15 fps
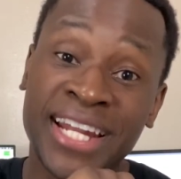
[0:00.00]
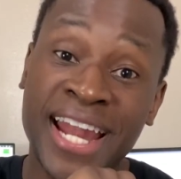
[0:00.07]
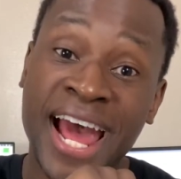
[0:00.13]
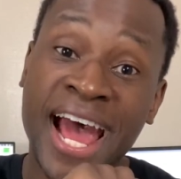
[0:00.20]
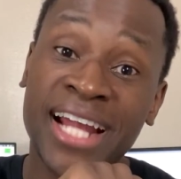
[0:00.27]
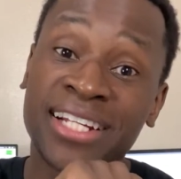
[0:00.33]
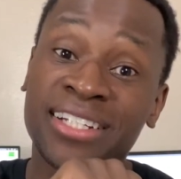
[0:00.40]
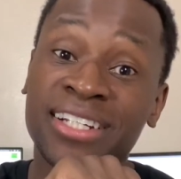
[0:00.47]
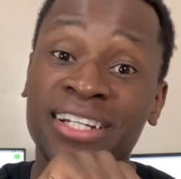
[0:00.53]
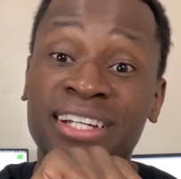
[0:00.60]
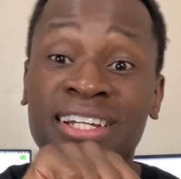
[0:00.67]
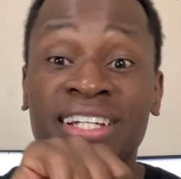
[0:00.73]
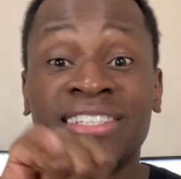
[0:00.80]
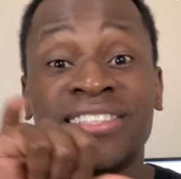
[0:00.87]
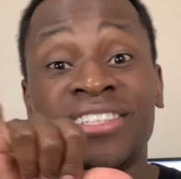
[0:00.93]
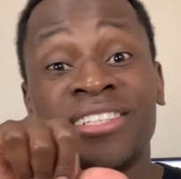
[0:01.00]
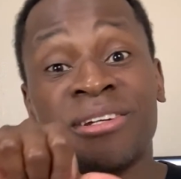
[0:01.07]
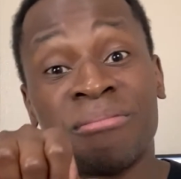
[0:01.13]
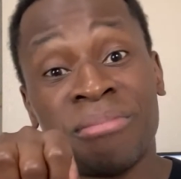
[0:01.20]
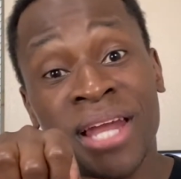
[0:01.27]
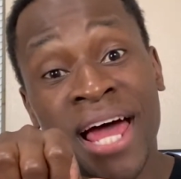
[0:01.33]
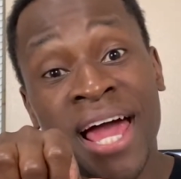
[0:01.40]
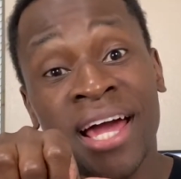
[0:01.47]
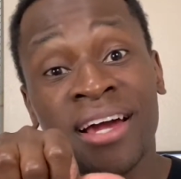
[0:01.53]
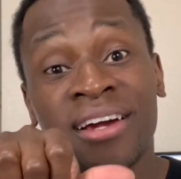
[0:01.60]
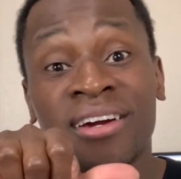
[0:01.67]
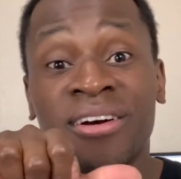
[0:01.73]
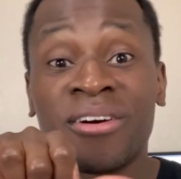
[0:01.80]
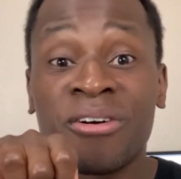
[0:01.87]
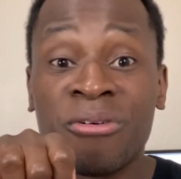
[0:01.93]
not. It's either black
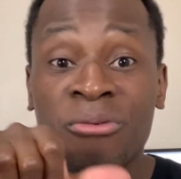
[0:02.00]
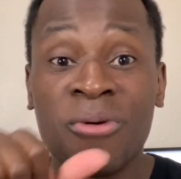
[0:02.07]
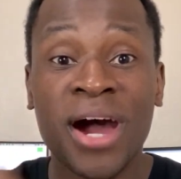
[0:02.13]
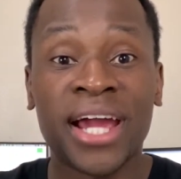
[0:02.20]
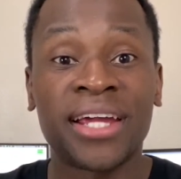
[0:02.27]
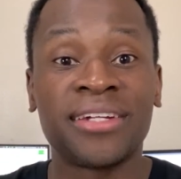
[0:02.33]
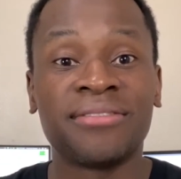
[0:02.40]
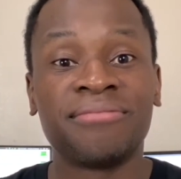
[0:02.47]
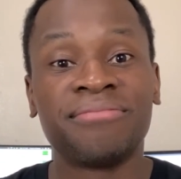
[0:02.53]
or white.